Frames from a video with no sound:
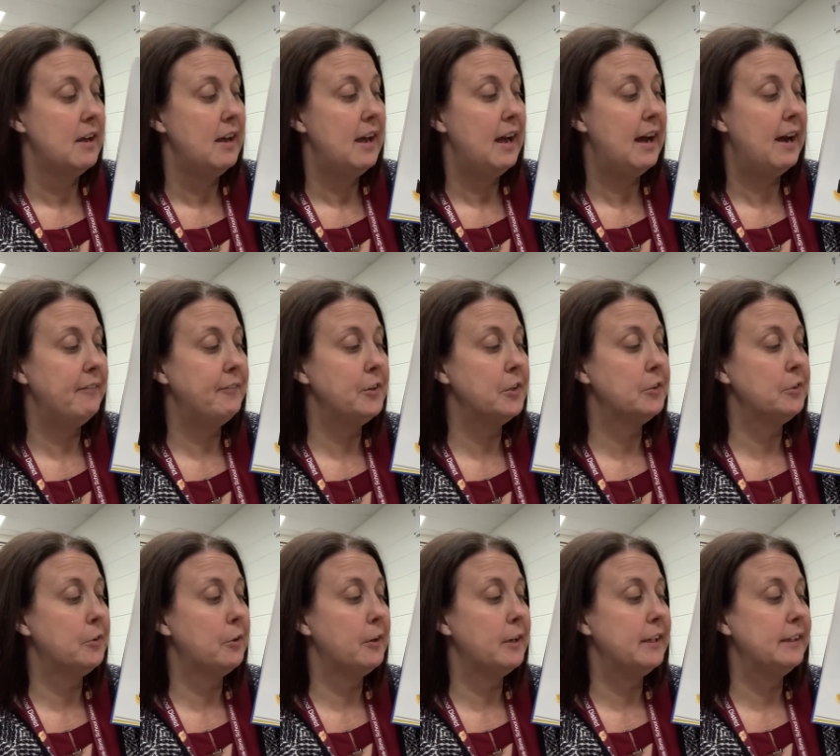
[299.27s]
After
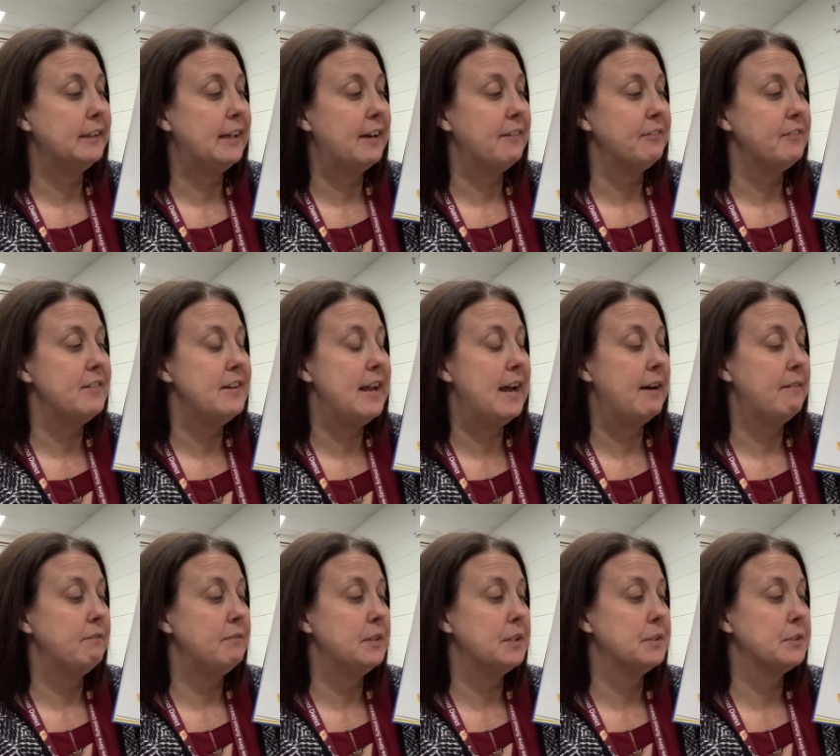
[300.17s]
Gloria left,
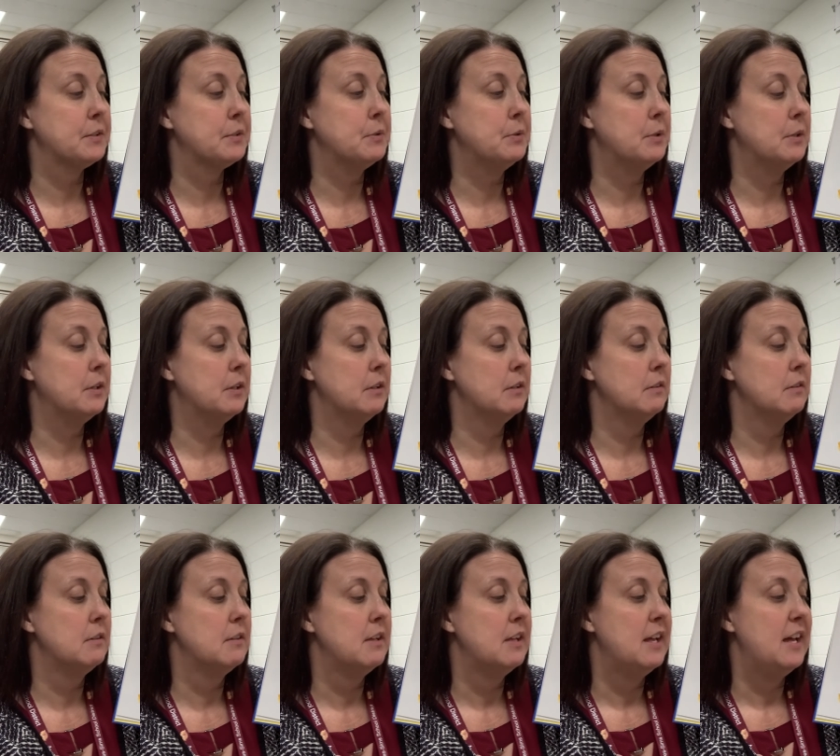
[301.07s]
Napville School
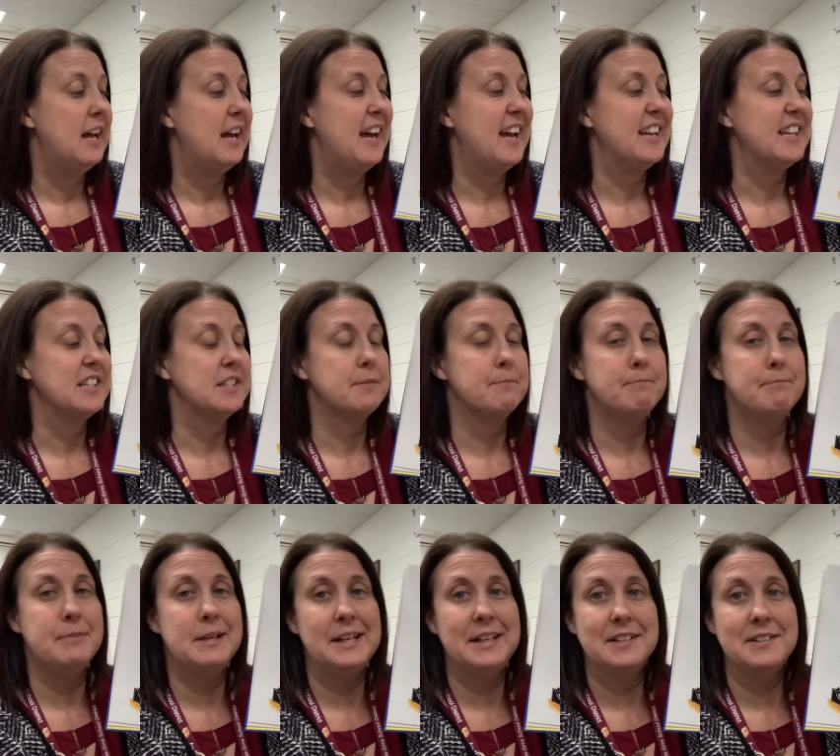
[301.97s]
had its
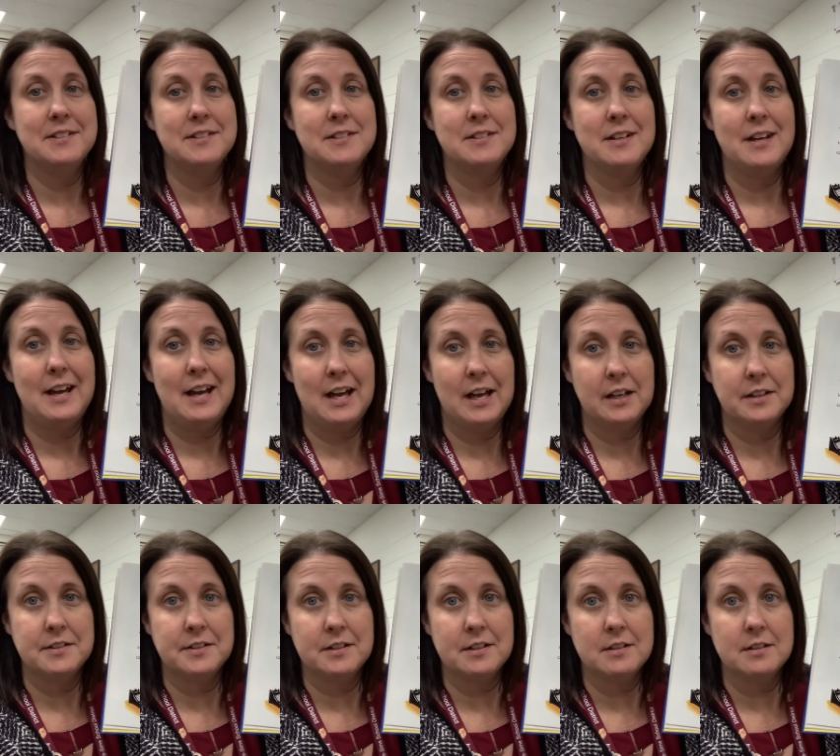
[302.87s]
biggest
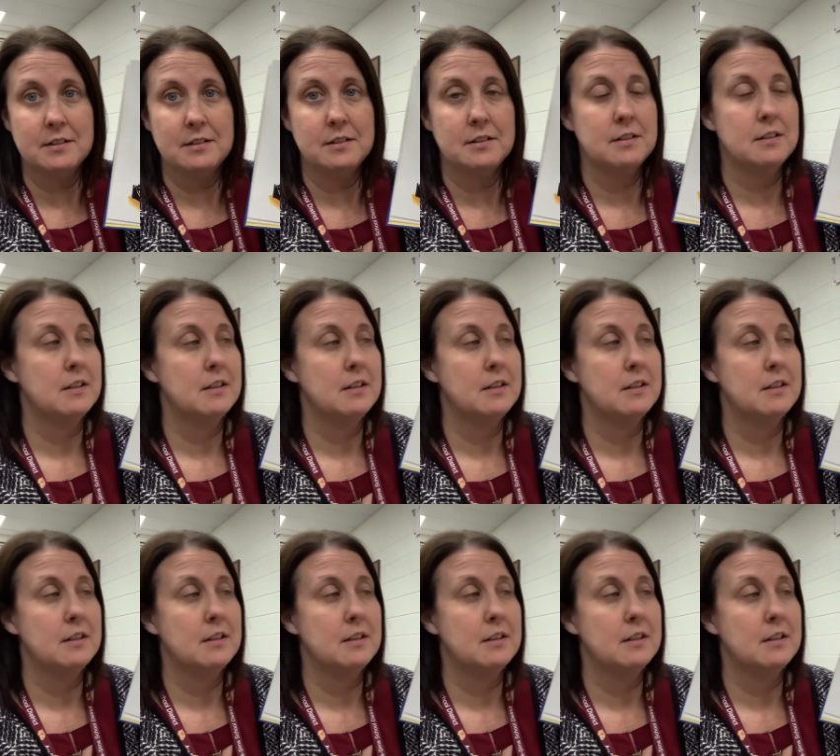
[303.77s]
accident